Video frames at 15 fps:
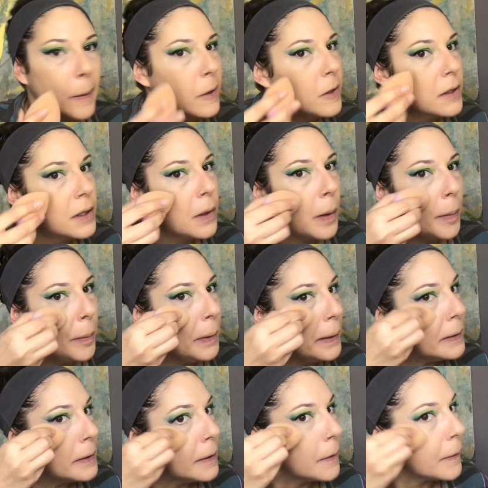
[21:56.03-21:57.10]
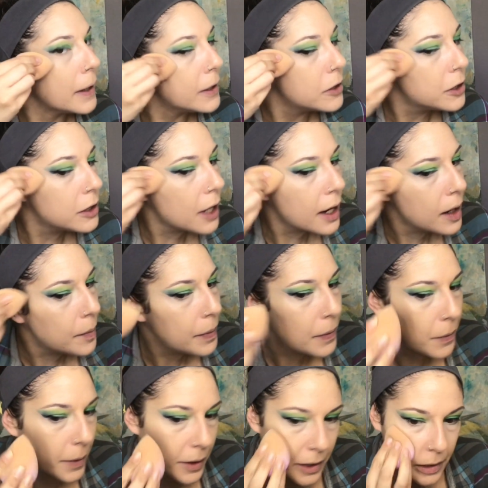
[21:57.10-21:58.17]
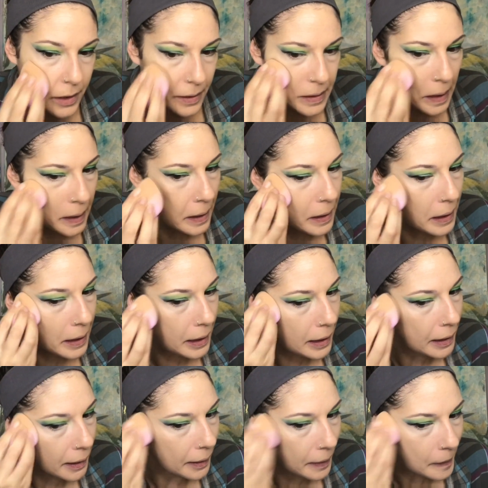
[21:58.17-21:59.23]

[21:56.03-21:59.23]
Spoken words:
Just so it blends in the right shape. We're just, yeah.